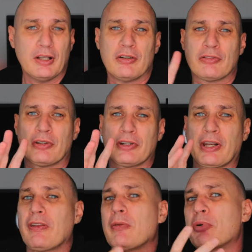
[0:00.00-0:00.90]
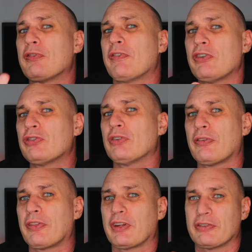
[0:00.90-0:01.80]
So none of the professional
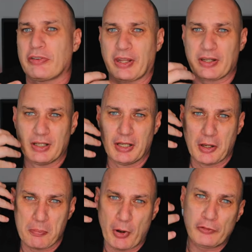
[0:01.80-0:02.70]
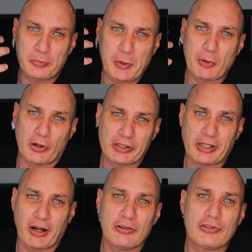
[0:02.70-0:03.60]
things that most people are
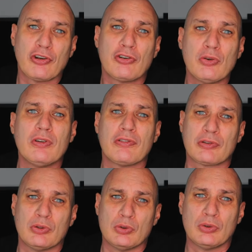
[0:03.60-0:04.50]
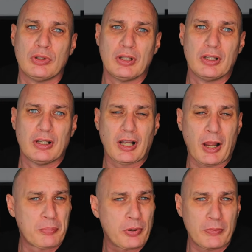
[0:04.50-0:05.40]
encouraged to do in school,
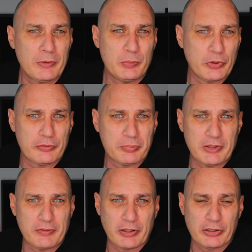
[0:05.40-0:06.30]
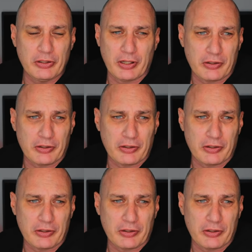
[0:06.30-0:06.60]
I probably would have been very good at.